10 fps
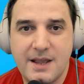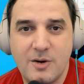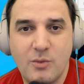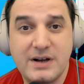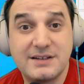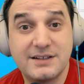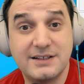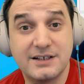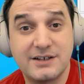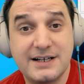quite
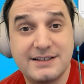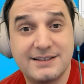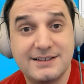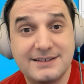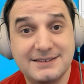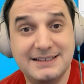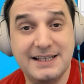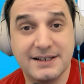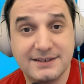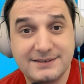the right
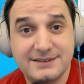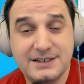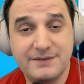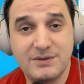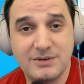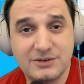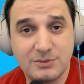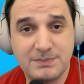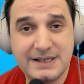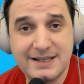deal if you want to
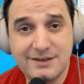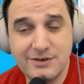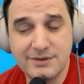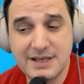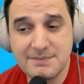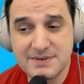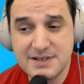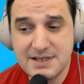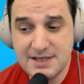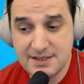play new games.
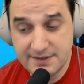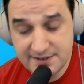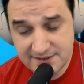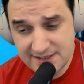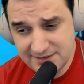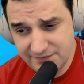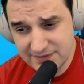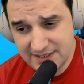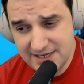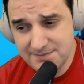There's a lot of
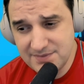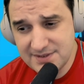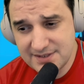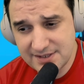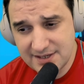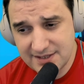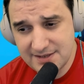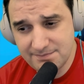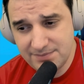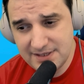games that I can
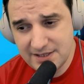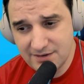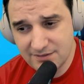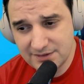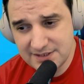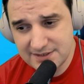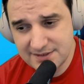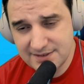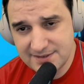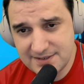play on this
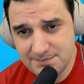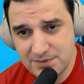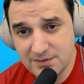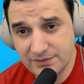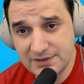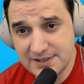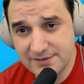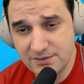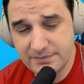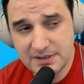CPU and this
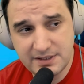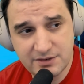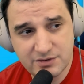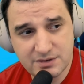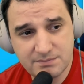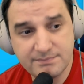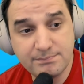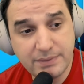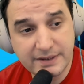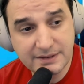combination,
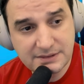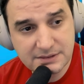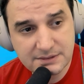but